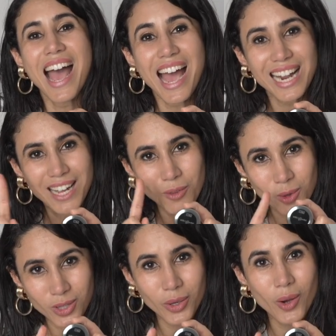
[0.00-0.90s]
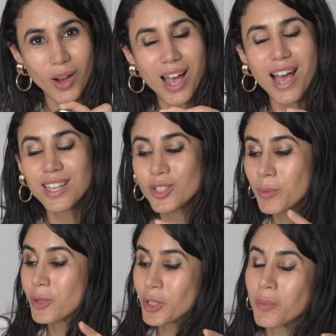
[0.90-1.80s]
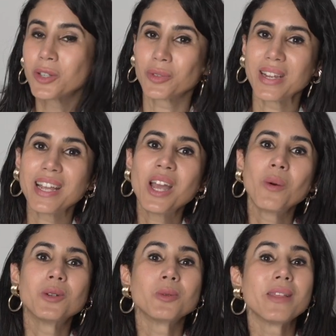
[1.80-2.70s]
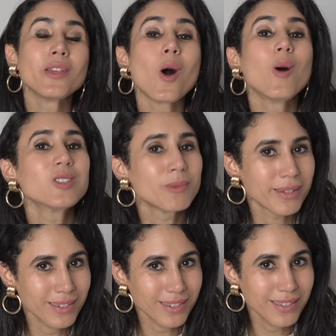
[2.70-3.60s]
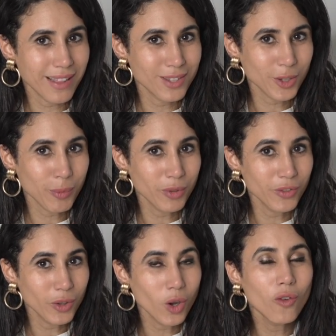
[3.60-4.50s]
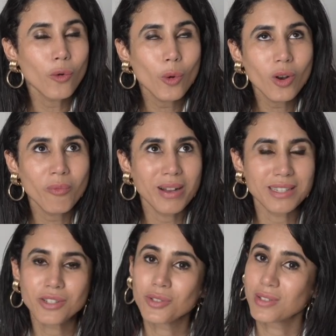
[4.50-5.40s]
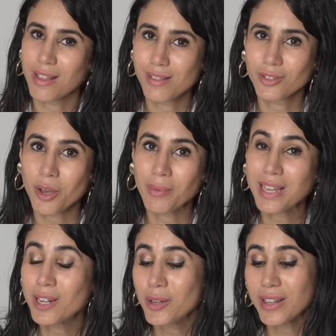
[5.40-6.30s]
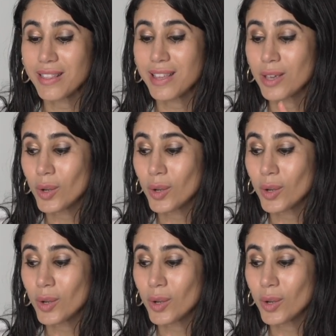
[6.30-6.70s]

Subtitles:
And I've also got a super duper treat, which will be the ultimate stethoscope review of all of my digital stethoscope, including the